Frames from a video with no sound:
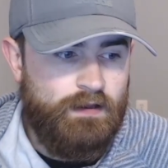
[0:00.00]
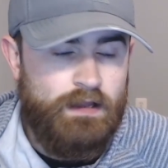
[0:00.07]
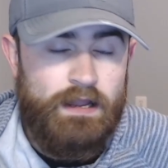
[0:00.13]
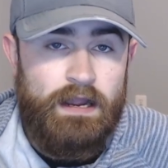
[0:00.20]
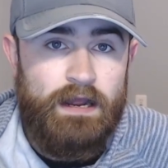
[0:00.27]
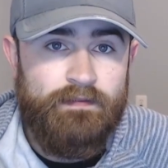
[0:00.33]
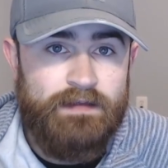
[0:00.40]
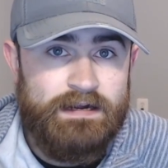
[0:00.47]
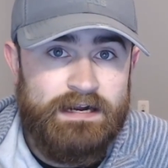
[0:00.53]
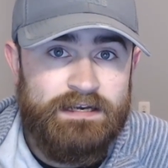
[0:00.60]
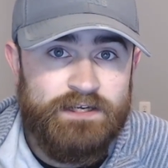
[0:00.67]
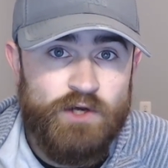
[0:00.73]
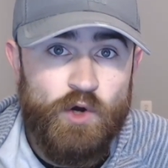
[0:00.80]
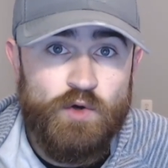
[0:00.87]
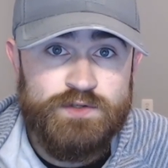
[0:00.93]
And that kind
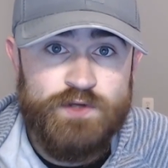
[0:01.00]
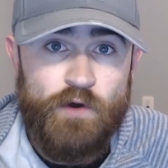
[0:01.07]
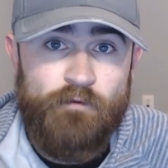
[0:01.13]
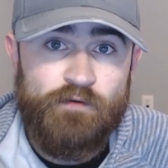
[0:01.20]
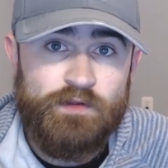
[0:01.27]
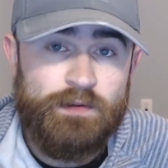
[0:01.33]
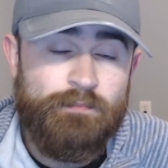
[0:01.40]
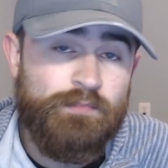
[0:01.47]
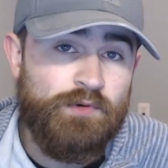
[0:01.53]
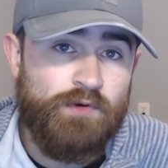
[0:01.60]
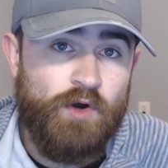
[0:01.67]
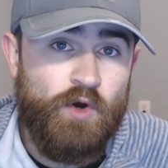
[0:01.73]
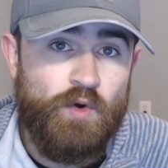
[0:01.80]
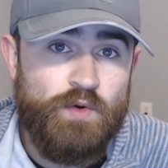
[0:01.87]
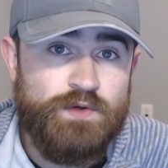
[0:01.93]
of goes over the
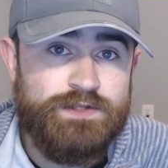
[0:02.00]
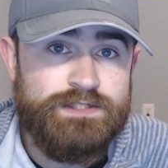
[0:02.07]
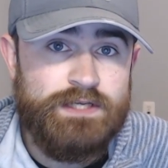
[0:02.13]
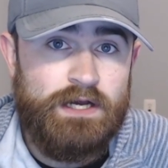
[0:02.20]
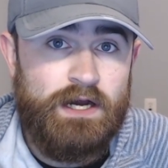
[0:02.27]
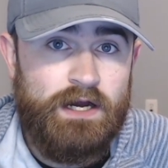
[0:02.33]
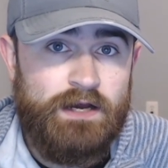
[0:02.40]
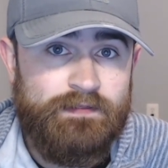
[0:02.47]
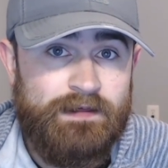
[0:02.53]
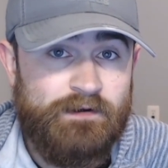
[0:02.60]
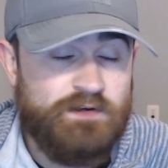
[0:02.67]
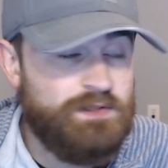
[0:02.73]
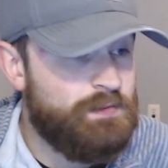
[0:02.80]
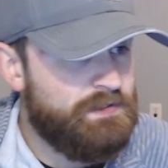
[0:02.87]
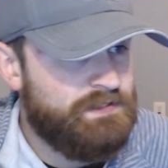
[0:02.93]
pros that are
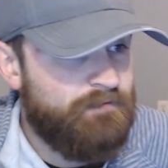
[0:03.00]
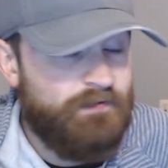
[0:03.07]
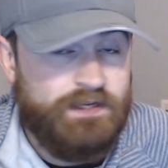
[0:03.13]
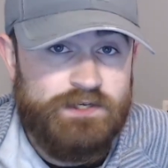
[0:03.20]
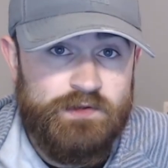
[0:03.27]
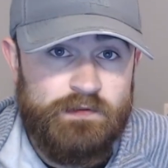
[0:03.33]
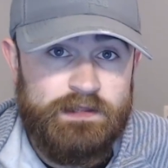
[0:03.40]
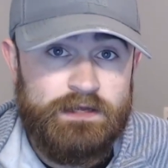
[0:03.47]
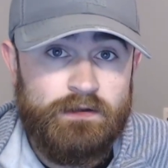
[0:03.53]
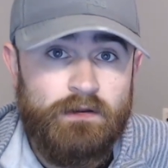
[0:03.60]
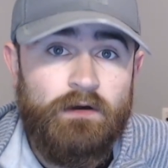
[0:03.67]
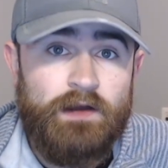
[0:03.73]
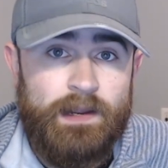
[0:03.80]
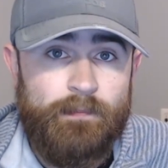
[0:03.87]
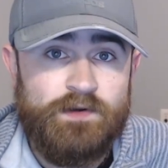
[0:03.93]
specific to the
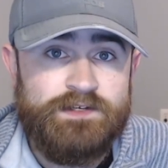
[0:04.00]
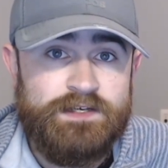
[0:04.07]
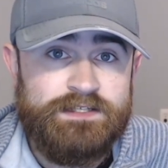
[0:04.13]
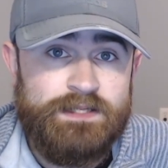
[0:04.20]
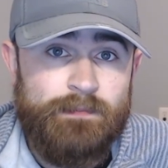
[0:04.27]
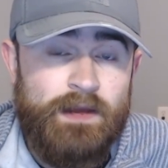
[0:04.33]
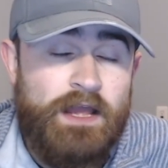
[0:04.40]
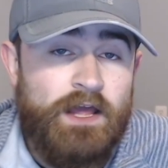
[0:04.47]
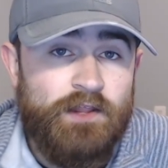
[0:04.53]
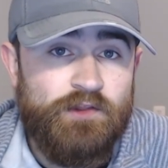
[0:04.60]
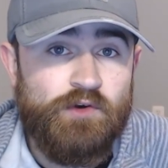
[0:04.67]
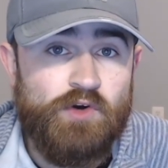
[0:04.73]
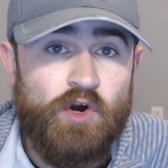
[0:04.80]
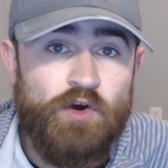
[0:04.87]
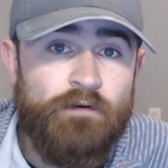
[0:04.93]
Clawhammer system.
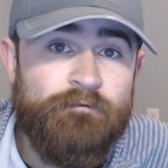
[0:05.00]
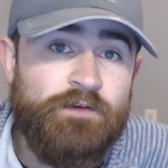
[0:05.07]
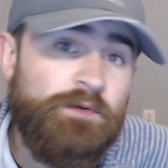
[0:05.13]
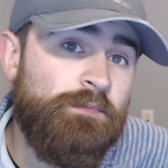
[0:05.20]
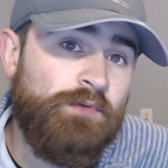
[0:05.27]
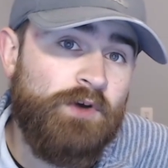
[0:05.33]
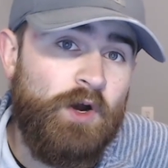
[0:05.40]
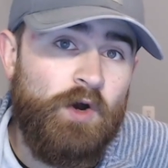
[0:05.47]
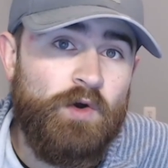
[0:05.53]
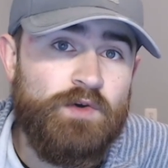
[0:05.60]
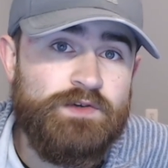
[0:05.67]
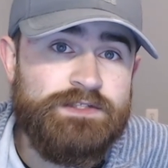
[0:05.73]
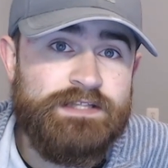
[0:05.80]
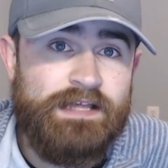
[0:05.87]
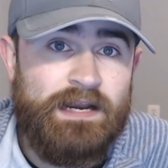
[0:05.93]
There are a few
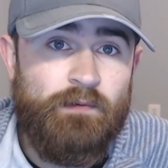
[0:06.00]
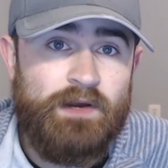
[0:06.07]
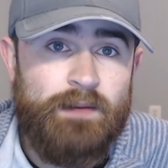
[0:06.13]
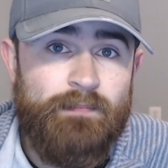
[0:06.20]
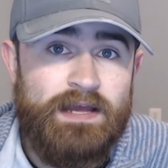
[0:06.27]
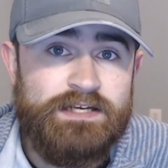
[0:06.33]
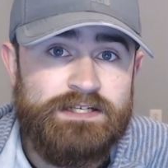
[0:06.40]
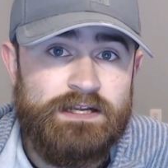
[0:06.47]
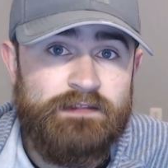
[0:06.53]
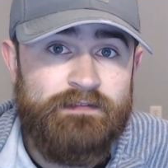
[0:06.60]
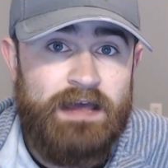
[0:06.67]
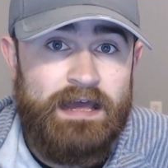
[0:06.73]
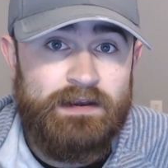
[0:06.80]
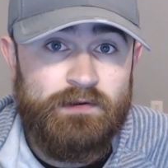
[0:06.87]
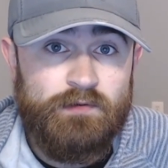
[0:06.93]
pros that I want to mention
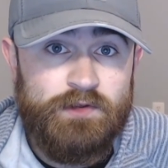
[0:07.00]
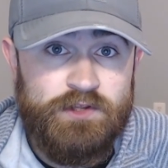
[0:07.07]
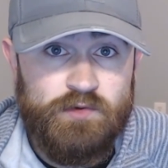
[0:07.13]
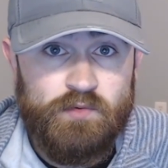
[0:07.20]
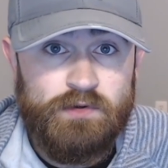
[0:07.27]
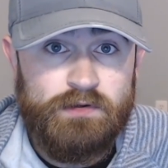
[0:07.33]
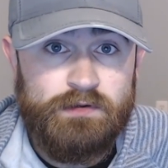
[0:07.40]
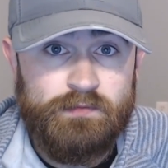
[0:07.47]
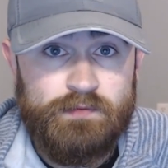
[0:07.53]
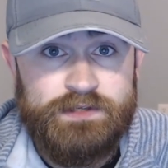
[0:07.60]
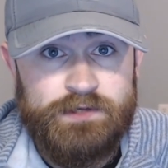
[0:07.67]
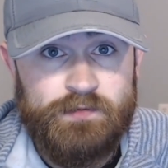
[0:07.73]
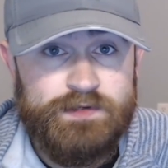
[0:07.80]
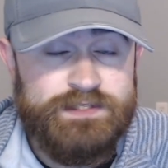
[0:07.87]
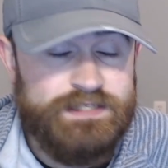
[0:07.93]
that you
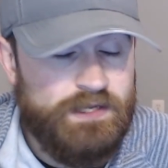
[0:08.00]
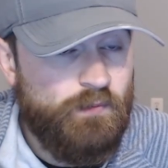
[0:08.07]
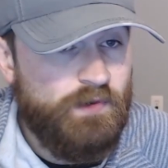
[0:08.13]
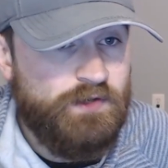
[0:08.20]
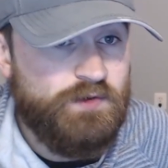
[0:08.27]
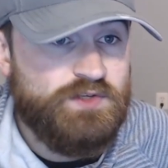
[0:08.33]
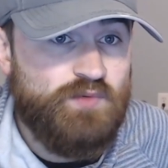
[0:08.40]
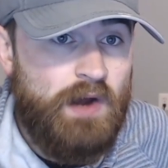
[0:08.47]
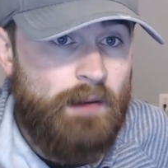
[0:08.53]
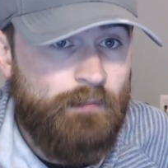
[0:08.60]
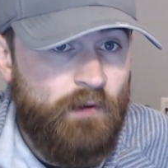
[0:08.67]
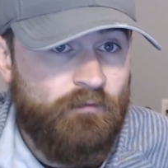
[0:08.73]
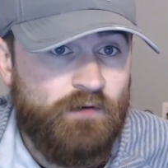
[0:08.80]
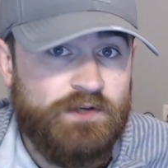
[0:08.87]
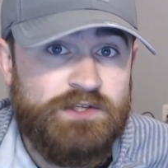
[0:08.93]
will see when you swap
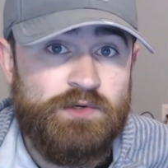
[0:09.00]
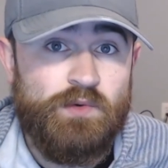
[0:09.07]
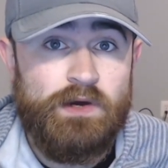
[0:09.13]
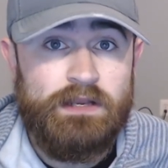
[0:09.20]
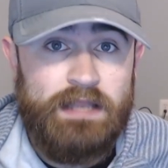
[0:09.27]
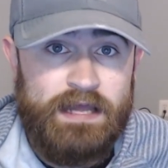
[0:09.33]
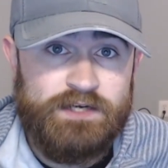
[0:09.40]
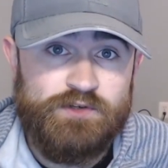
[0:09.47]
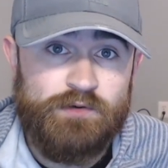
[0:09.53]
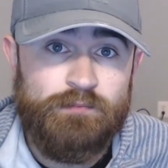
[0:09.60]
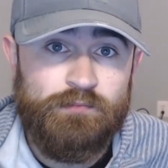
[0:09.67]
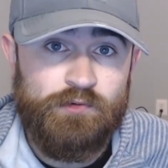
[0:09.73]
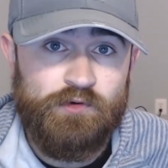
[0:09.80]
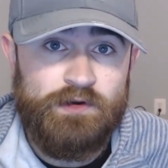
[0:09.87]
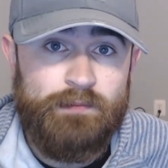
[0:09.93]
over to
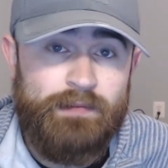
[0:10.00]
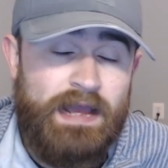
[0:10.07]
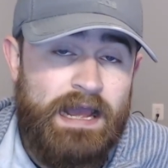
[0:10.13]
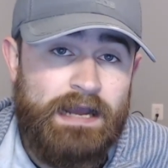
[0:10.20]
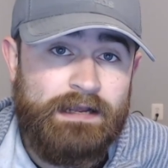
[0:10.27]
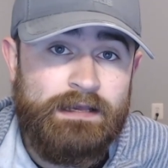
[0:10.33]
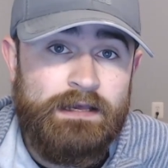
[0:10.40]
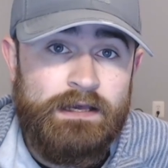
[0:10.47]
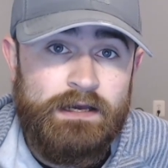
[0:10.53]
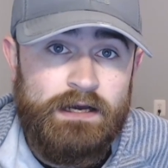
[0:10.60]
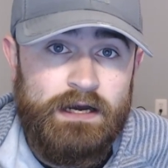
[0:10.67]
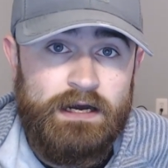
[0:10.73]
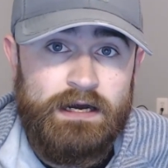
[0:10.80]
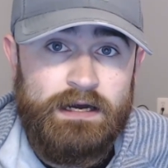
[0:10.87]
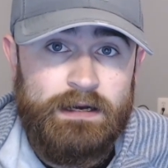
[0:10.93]
electric brew in a bag.
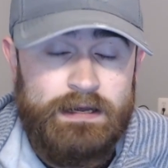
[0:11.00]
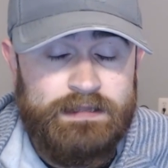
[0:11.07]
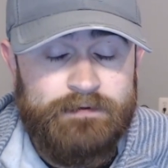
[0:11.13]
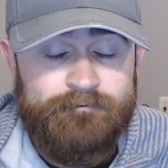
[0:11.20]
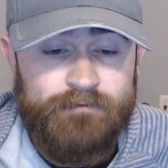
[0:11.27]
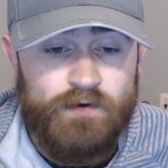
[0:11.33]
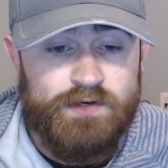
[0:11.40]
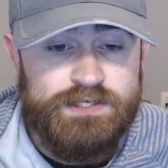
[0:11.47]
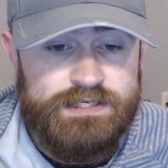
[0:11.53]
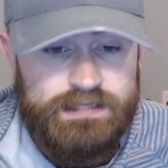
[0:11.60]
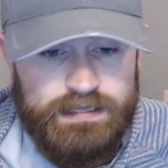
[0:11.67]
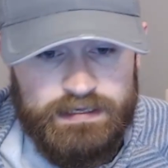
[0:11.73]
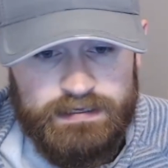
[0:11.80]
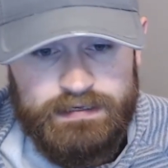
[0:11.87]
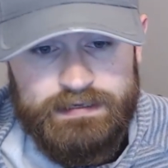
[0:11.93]
And the first
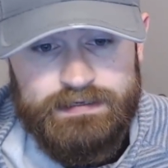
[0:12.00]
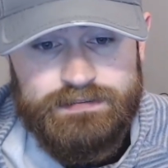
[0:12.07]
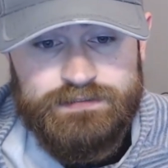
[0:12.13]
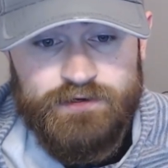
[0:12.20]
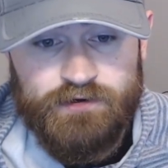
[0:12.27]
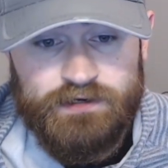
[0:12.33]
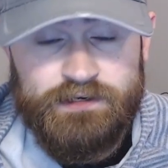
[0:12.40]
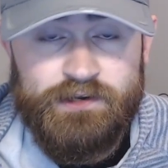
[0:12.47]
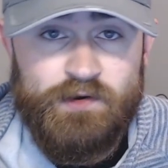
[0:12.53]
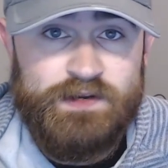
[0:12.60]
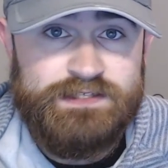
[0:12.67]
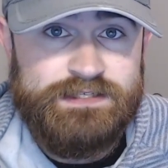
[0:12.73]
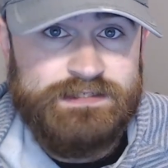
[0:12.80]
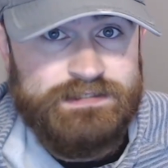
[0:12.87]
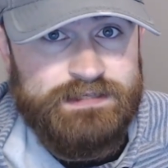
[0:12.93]
thing is you're going to
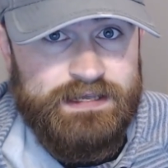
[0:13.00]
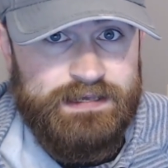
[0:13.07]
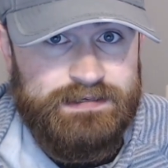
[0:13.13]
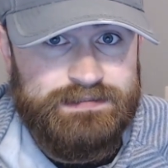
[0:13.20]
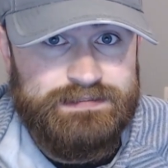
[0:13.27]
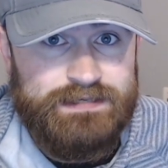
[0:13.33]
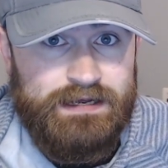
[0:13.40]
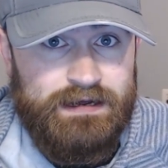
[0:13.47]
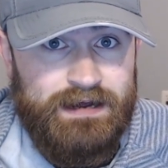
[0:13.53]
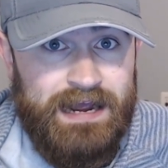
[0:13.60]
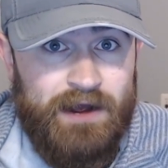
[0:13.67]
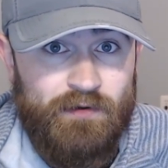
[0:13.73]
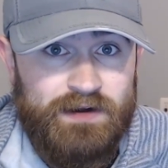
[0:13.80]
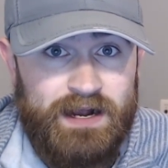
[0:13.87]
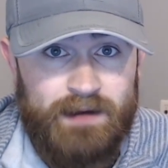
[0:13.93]
notice is
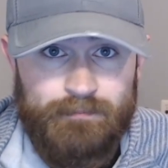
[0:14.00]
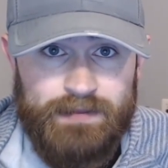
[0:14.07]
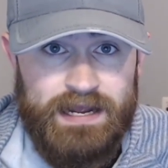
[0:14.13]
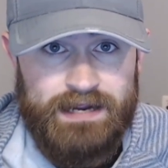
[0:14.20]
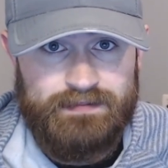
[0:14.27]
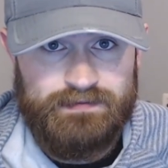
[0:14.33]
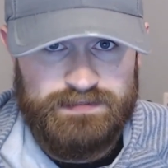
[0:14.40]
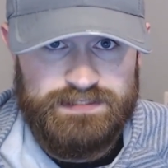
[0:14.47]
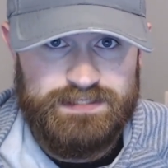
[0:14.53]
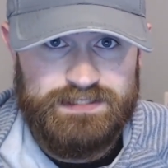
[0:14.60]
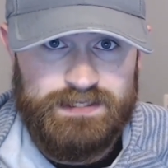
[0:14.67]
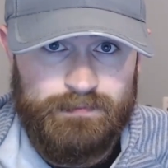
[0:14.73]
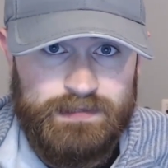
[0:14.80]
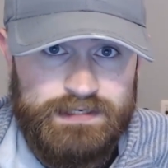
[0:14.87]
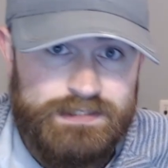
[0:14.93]
how compact the
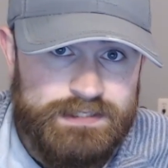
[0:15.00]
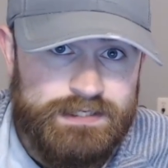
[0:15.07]
system is.